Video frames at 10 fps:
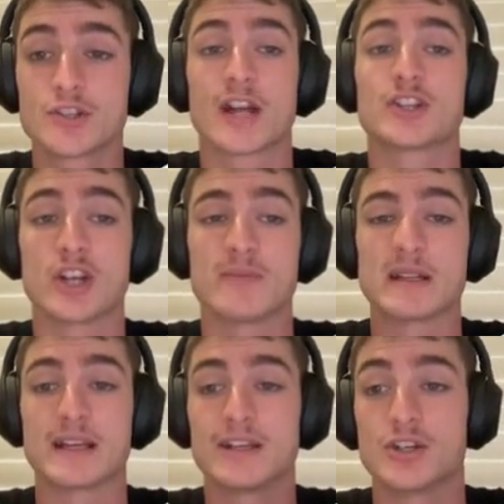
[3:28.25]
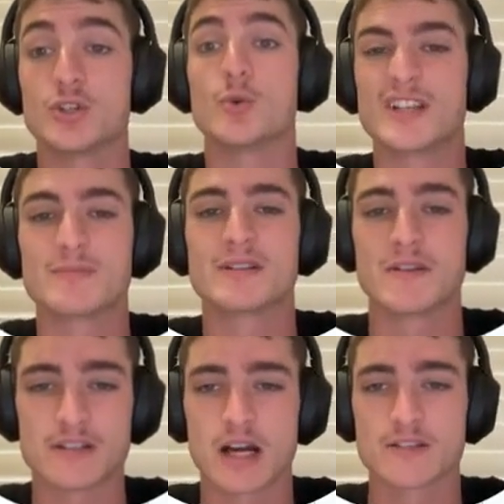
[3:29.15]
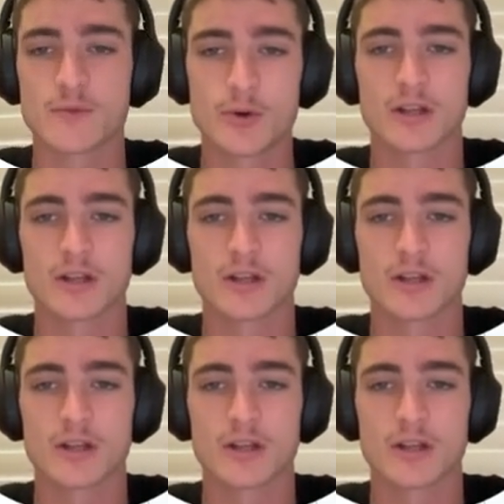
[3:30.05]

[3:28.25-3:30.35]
ChatGPT to do a specific task for you.